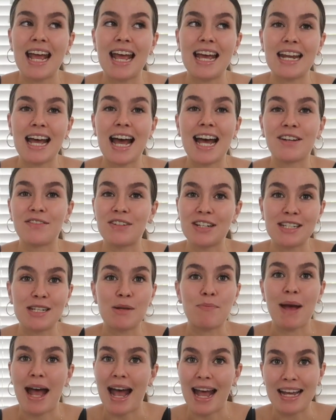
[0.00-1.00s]
and having
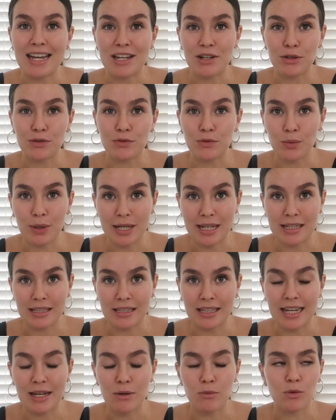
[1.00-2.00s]
to pay it off
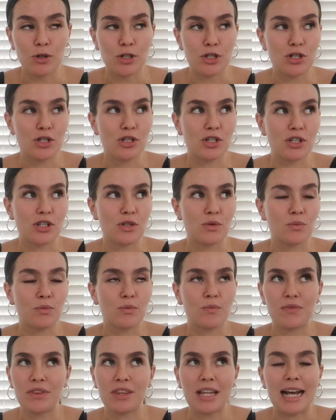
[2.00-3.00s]
weekly, which just
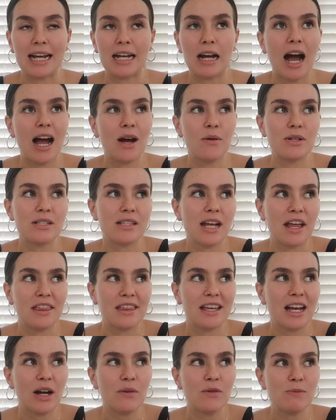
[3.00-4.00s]
like I
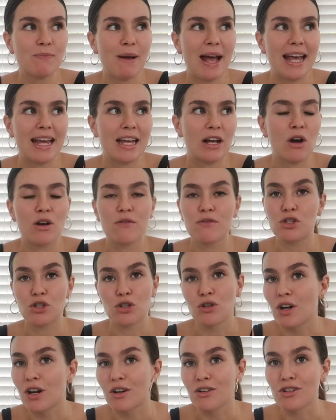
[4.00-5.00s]
think I was paying over
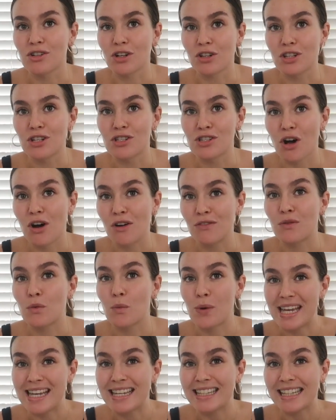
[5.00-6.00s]
$200 off
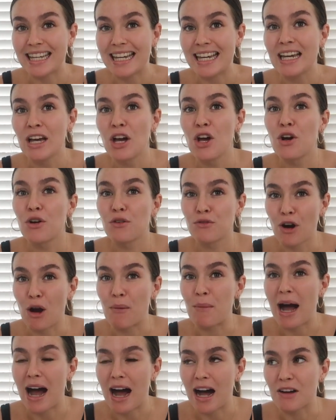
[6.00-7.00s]
weekly
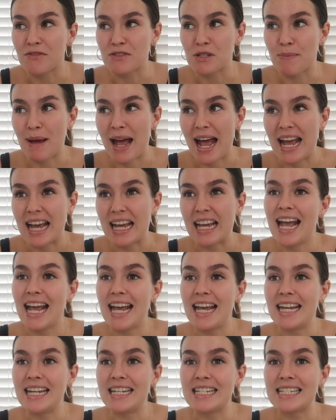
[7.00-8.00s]
from Afterpay.
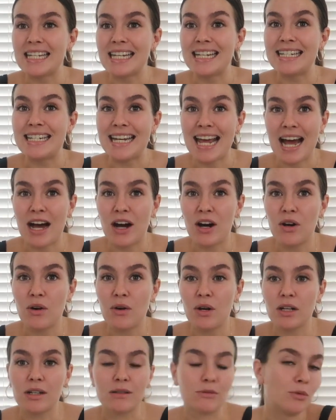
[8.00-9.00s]
And
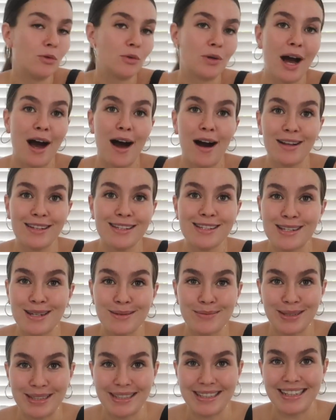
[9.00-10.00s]
now, well, Carl is
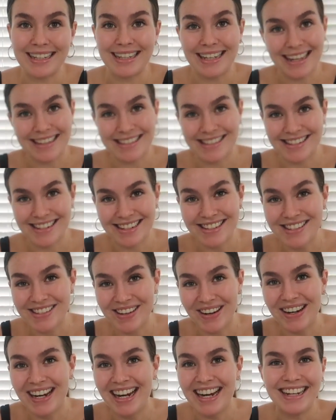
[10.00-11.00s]
completely against it,
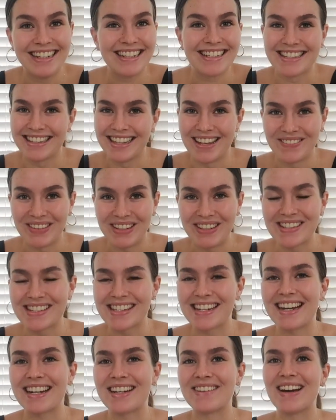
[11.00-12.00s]
so he doesn't let me use
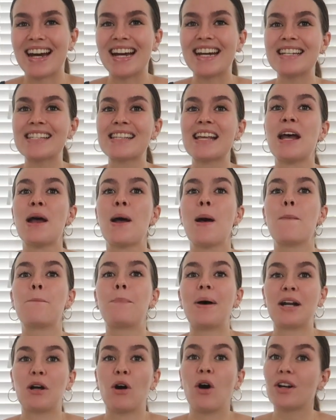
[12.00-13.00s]
it anyways.
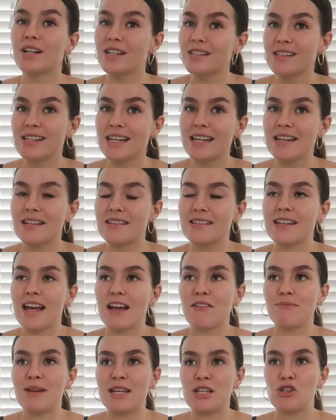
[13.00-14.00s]
But honestly, it
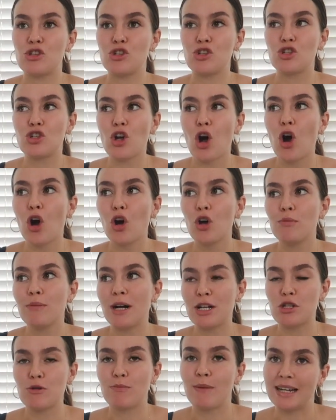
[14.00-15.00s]
saved me so
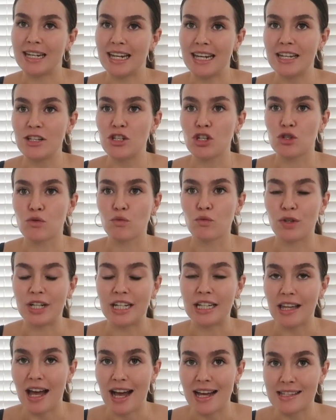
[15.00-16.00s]
much money just
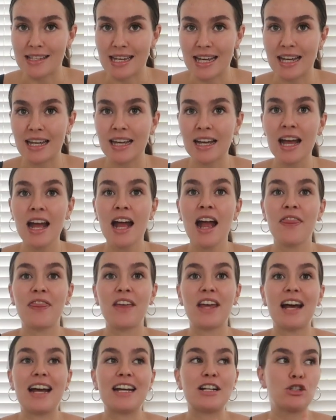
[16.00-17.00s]
realizing
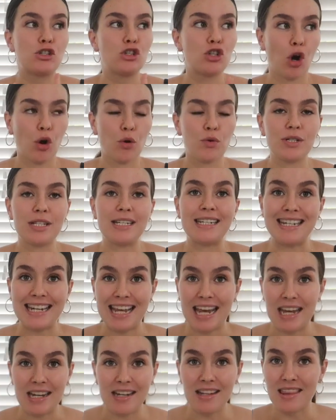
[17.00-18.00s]
that I don't
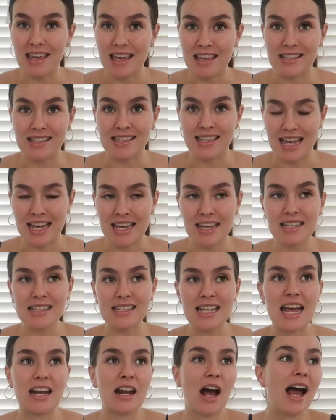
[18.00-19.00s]
need these
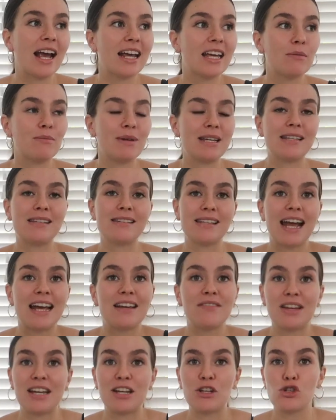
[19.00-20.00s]
things, and I can be
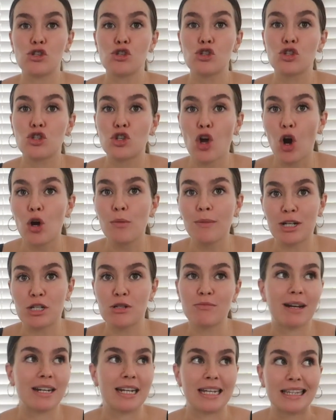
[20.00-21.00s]
saving so
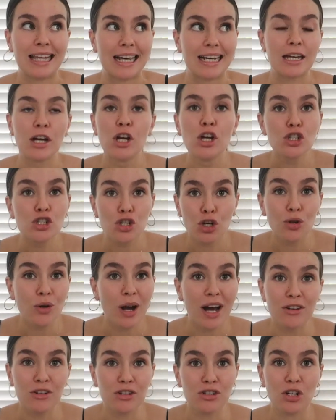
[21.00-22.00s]
much money, like
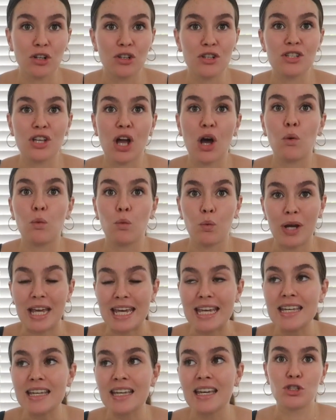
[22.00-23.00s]
$200 a
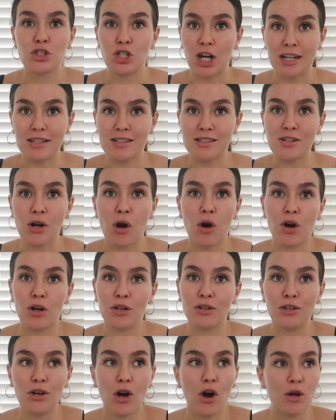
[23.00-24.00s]
week just
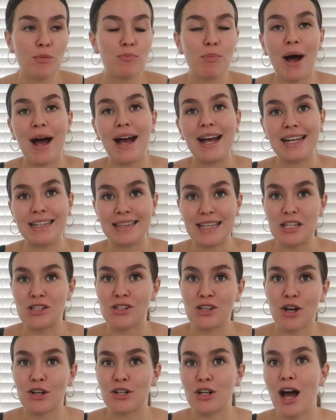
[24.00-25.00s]
on not buying these
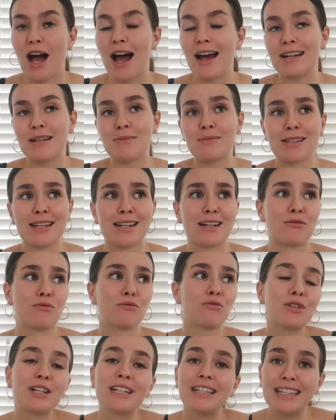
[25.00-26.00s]
certain items that I
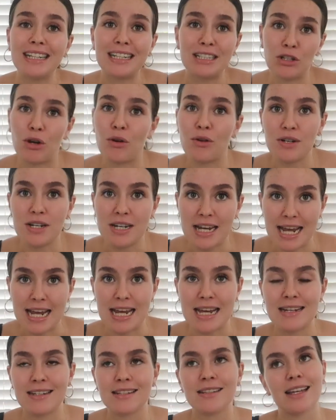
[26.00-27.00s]
really don't
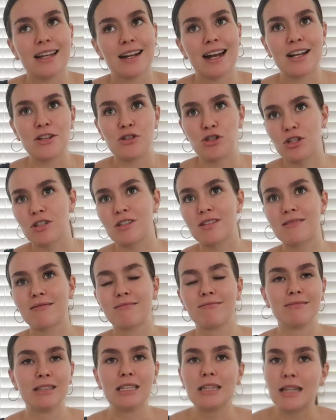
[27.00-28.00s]
need, that I just
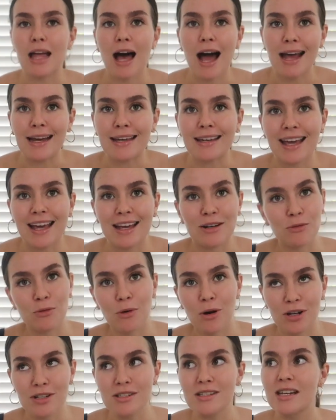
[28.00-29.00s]
like and
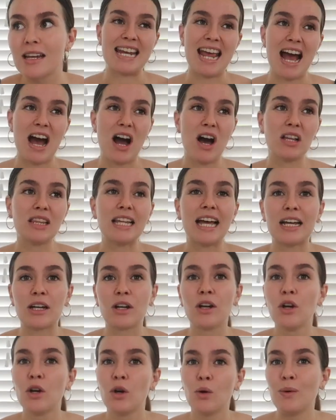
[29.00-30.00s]
want. Now, like,
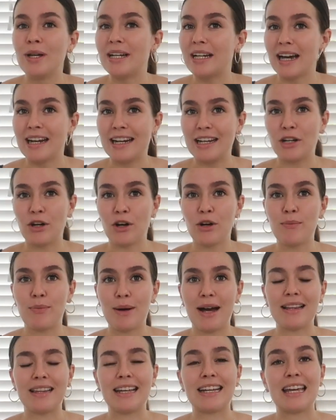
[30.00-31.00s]
we kind of go
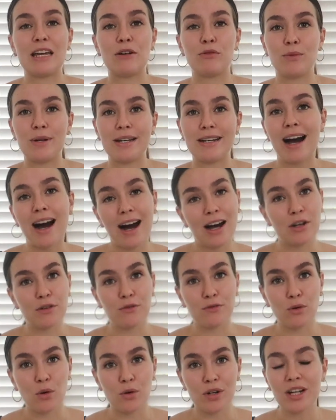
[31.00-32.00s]
by like, if we can't
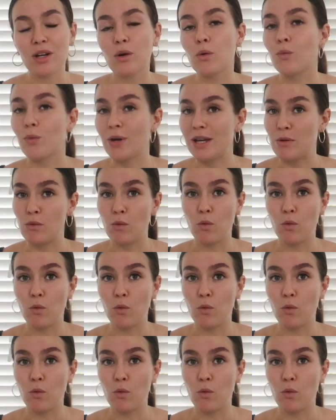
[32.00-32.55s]
afford it, we